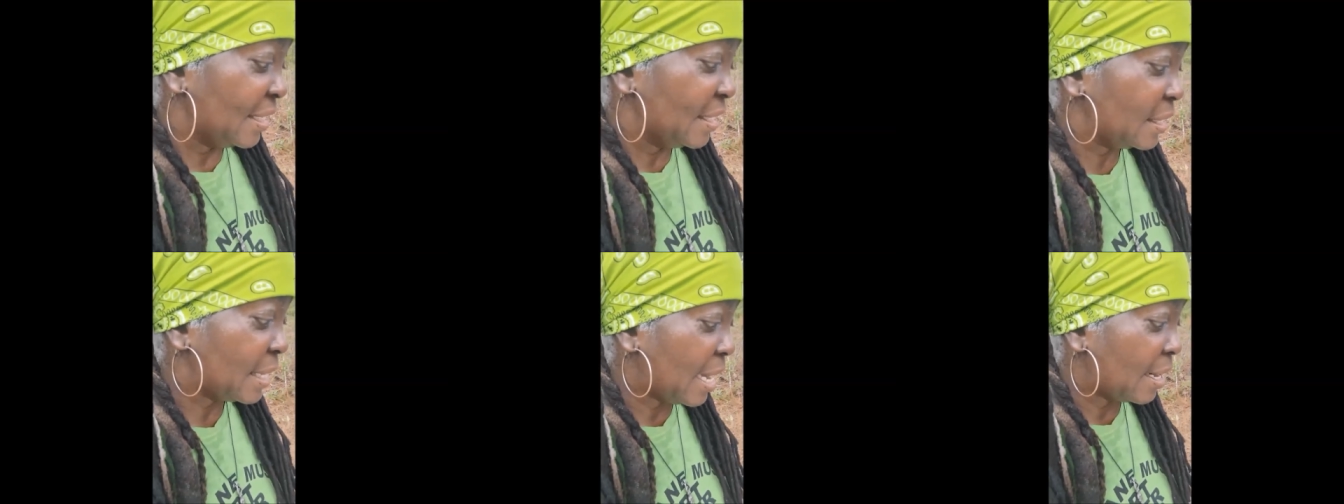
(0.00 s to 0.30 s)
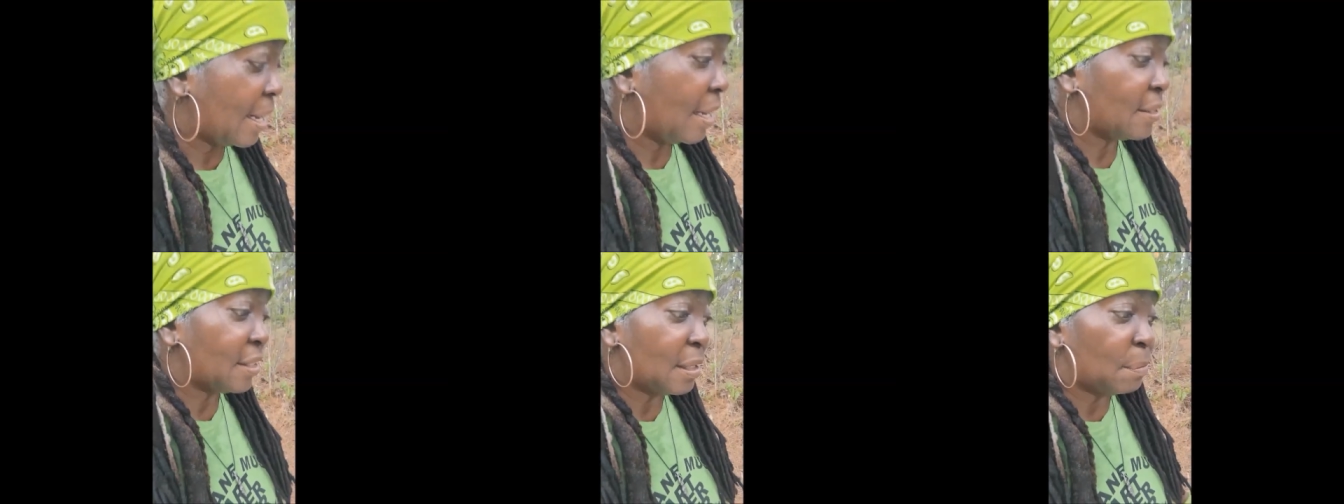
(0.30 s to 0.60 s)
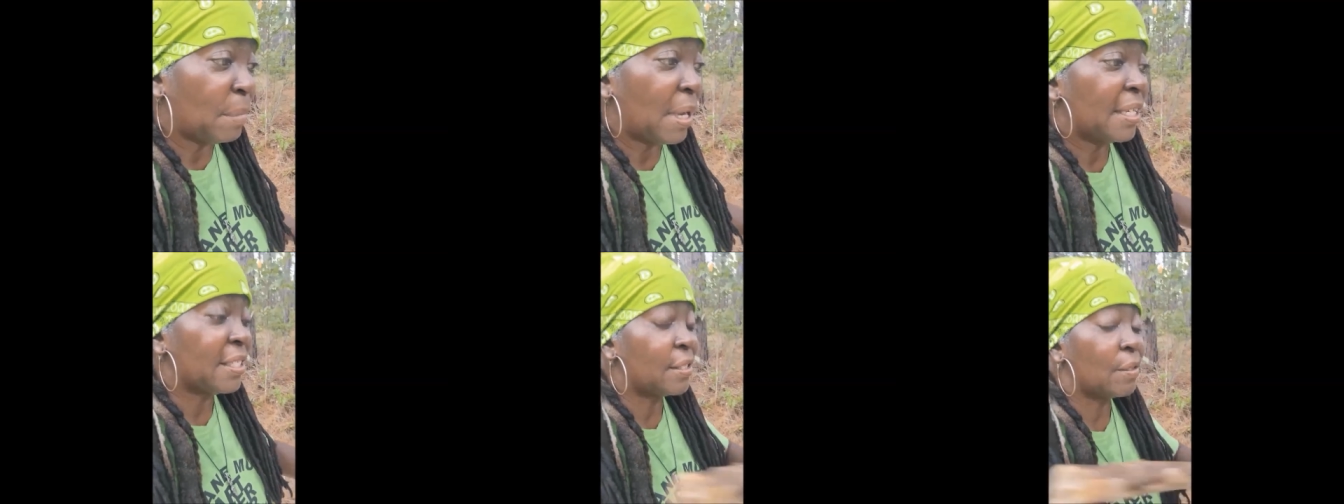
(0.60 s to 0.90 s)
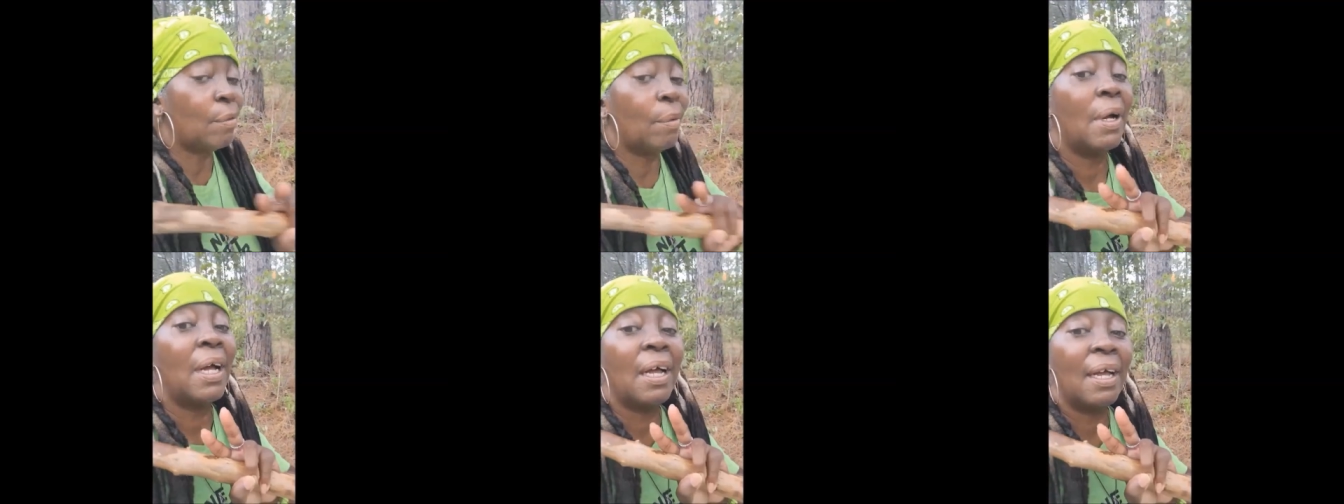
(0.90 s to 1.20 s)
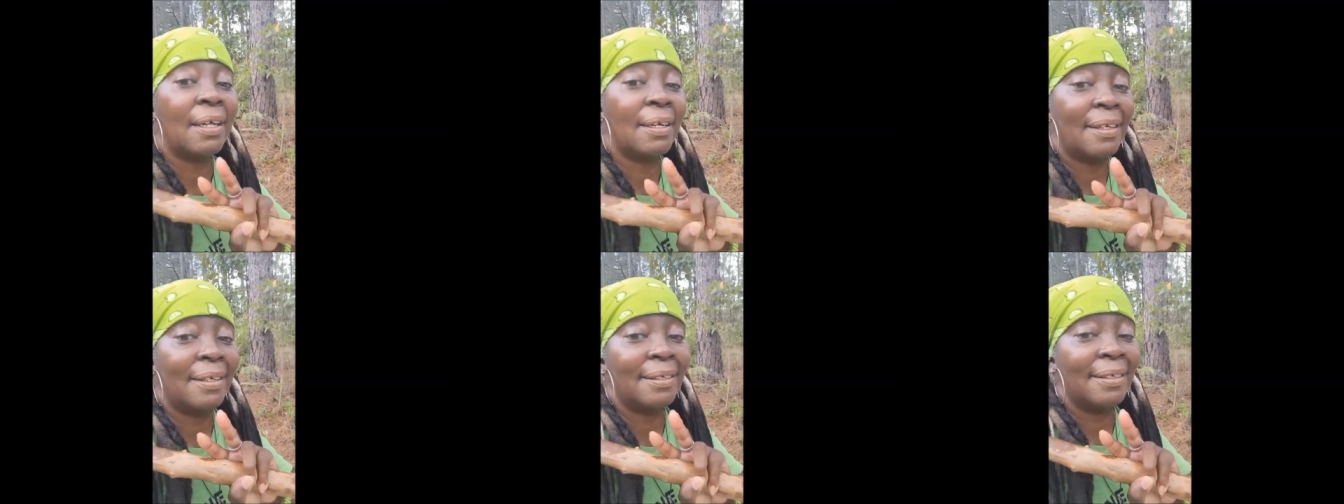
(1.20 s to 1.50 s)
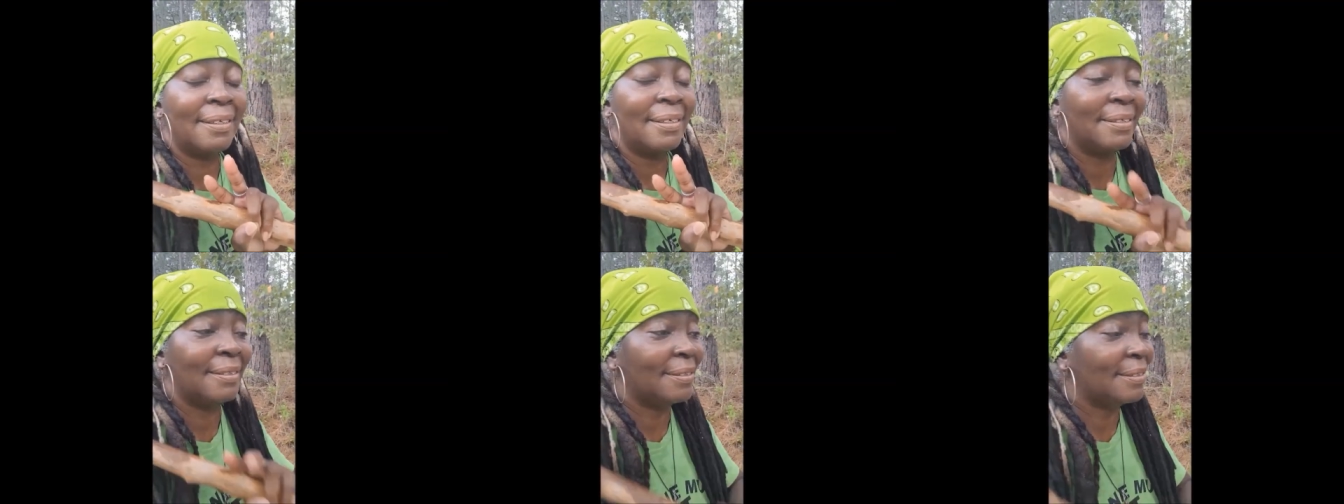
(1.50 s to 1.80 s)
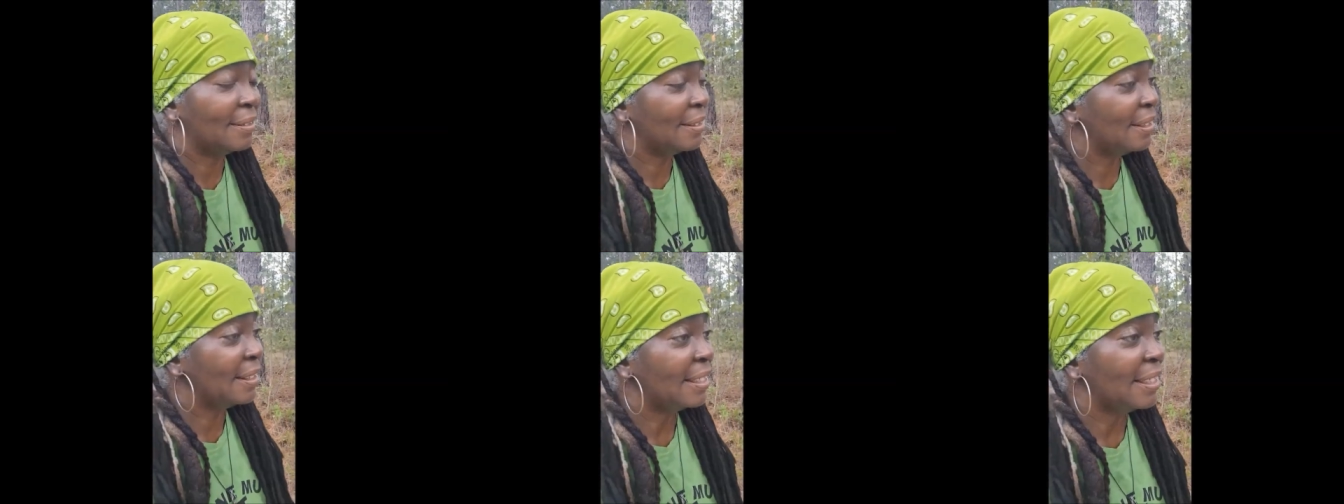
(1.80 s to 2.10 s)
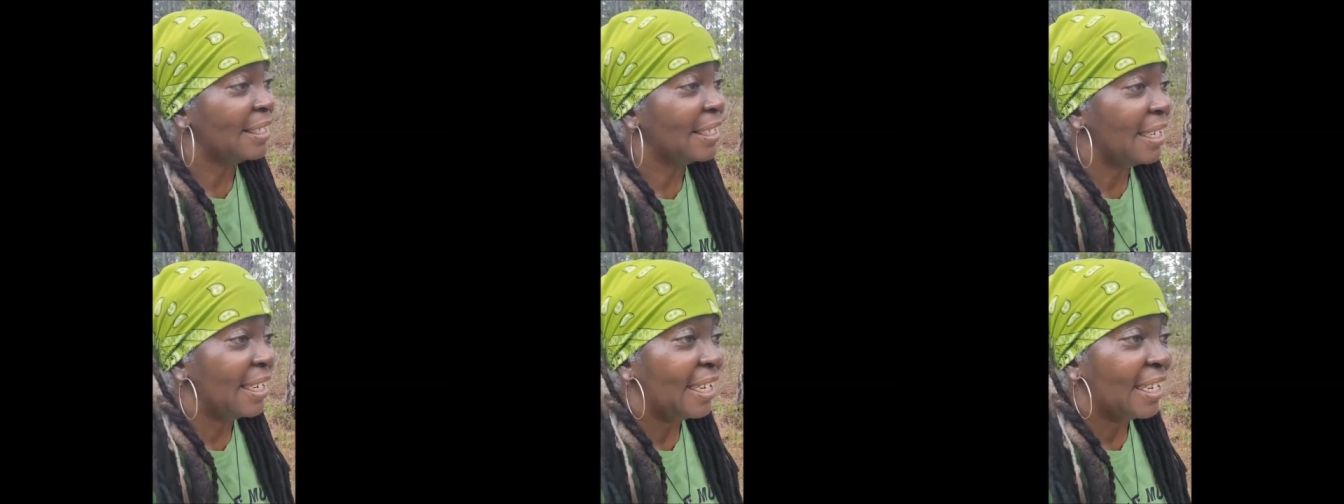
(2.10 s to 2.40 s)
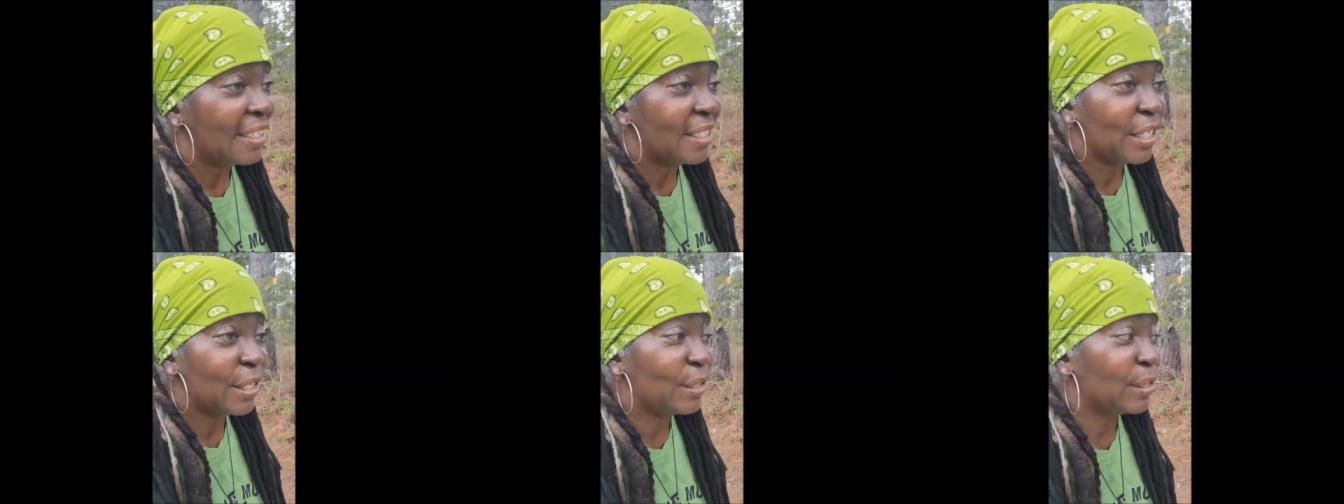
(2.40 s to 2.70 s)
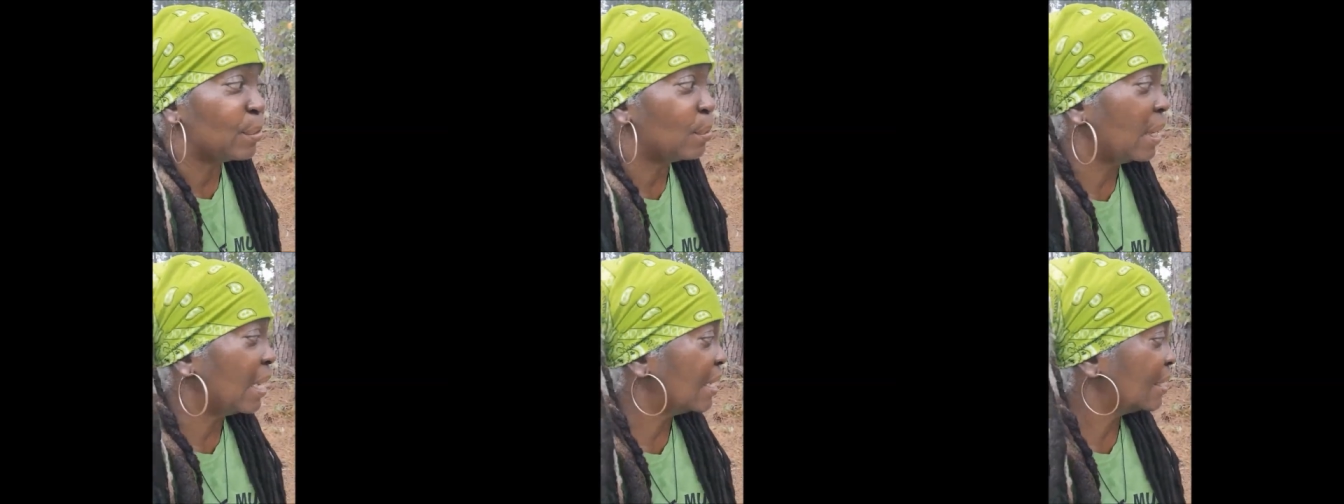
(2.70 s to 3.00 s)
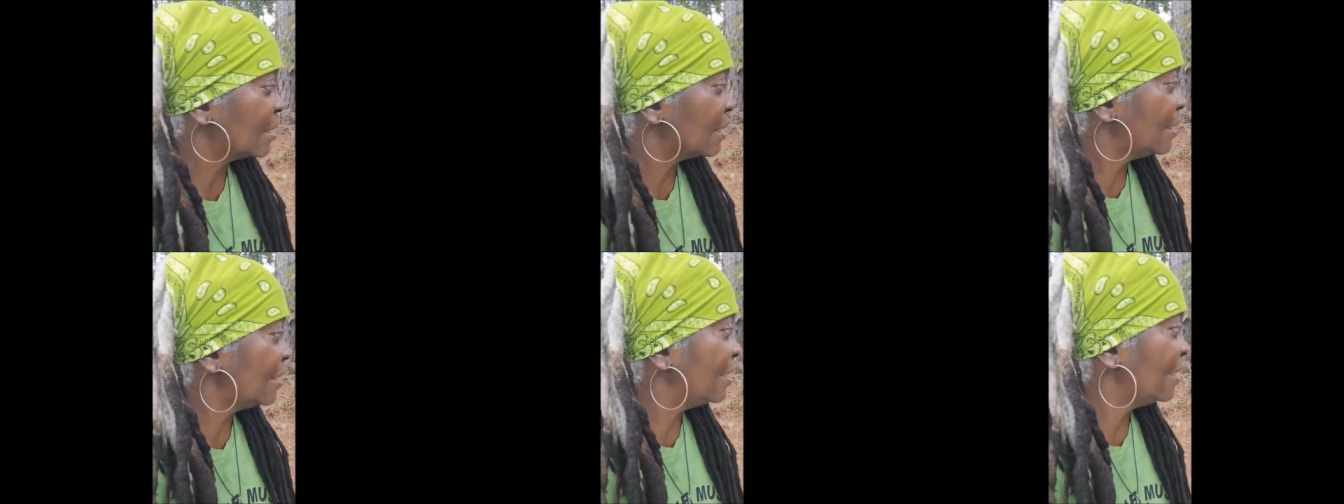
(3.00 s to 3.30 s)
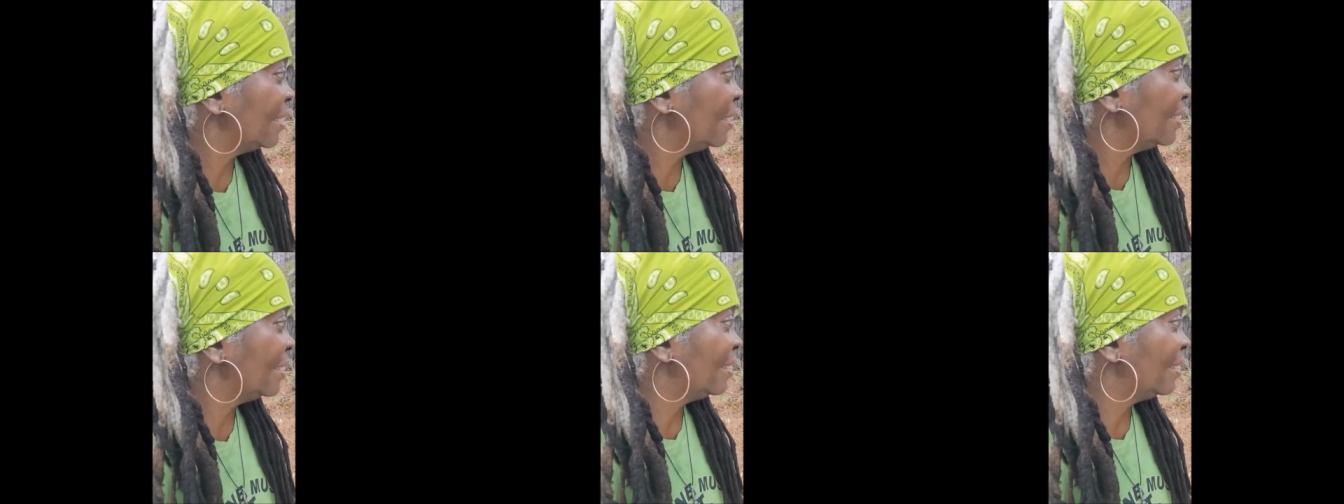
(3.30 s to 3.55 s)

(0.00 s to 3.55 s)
Shout out to my squad. Chose wisely.